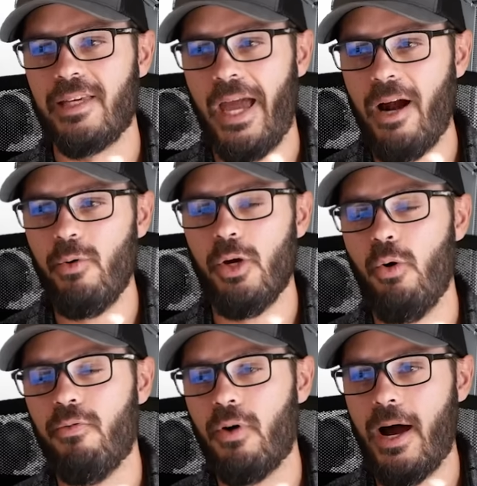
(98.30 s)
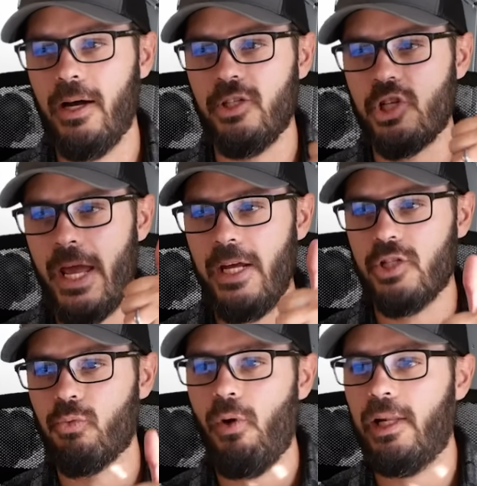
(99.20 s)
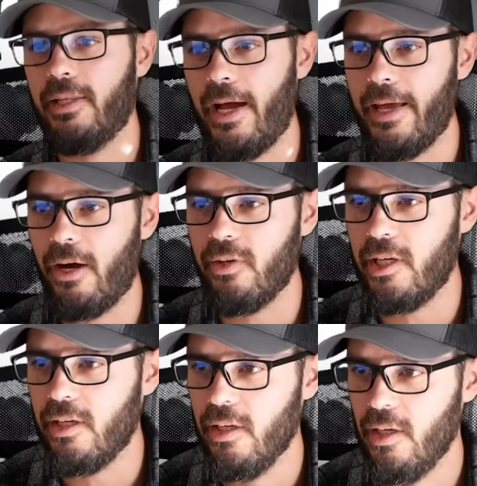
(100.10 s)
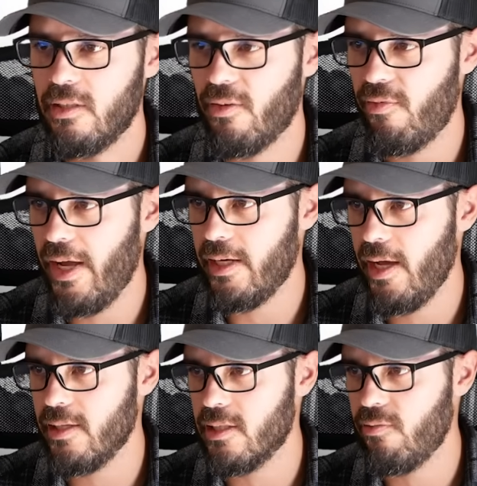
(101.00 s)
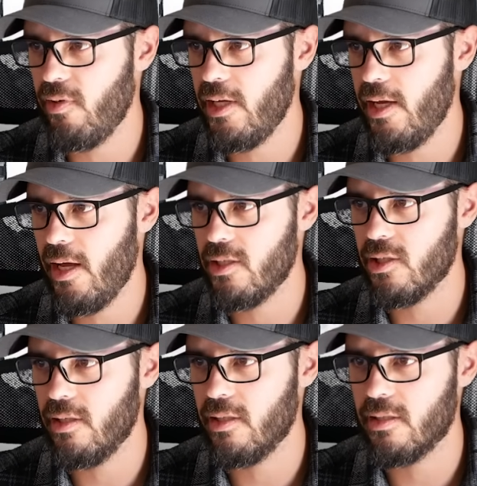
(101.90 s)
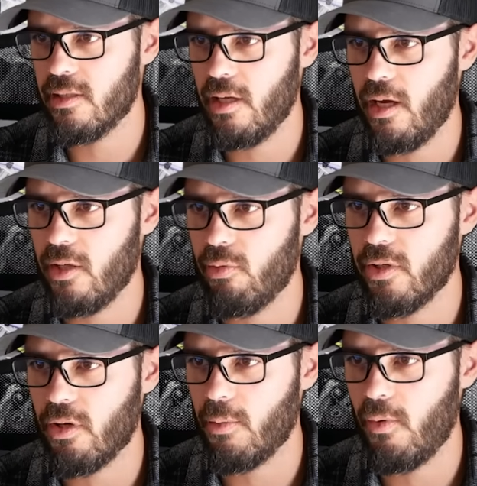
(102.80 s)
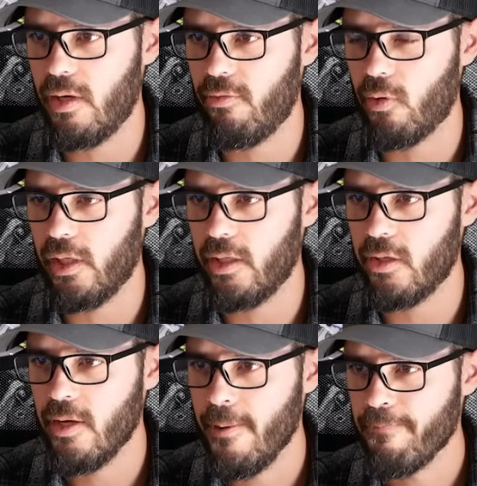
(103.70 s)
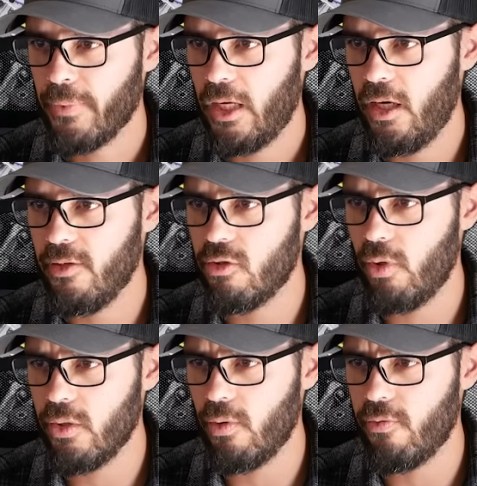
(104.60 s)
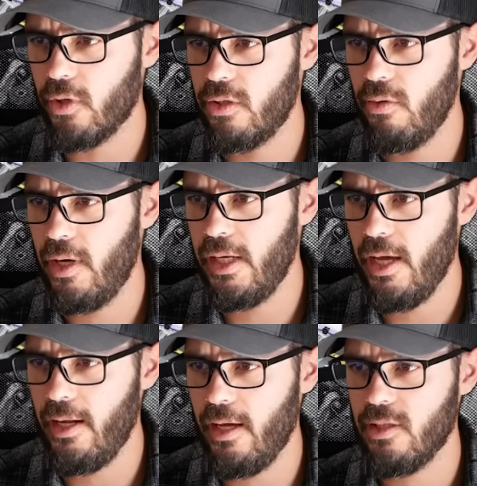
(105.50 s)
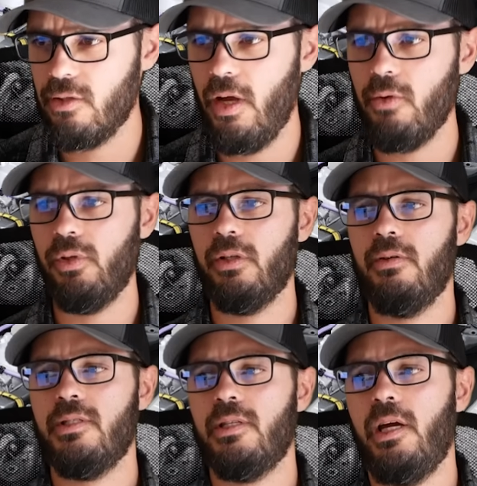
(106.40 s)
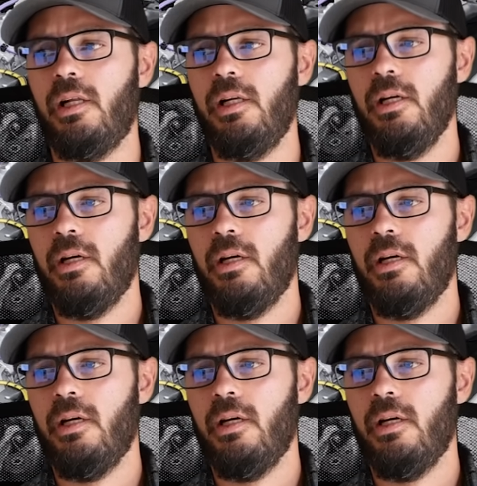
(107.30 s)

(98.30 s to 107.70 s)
carry over unchanged. Well done, Audi. It's a fantastic V8 engine, this twin-turbo 4-liter. The 2024 Q8 and SQ8 will go on sale